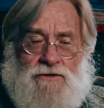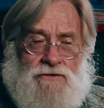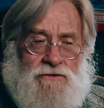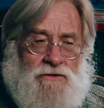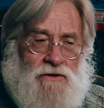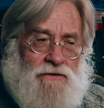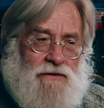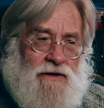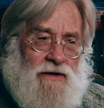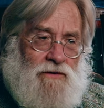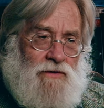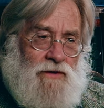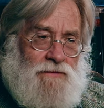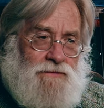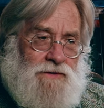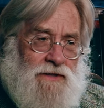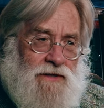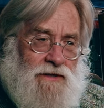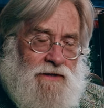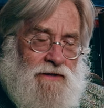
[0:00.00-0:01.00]
Do go to that
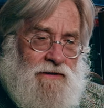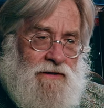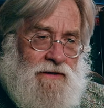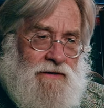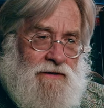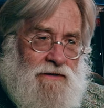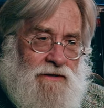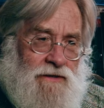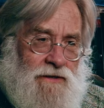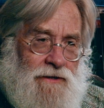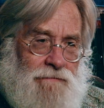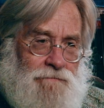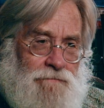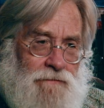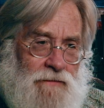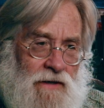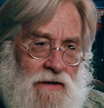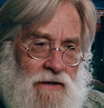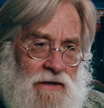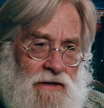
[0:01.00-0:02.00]
website and um,
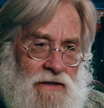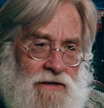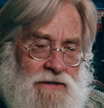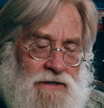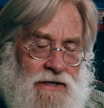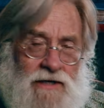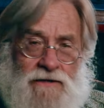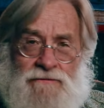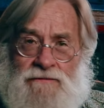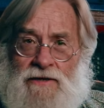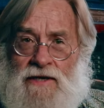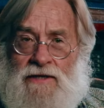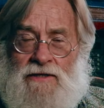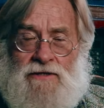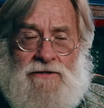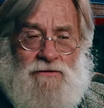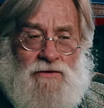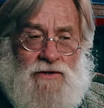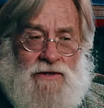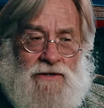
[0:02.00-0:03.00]
take
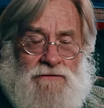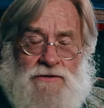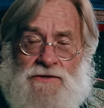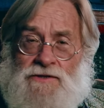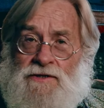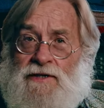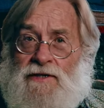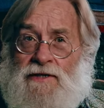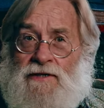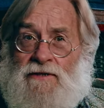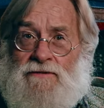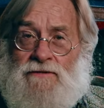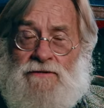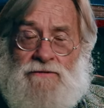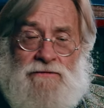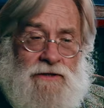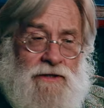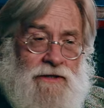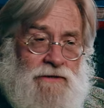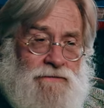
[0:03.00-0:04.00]
advantage of whatever's there.
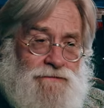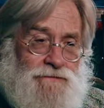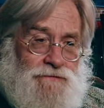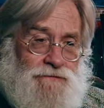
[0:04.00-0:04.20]
Okay.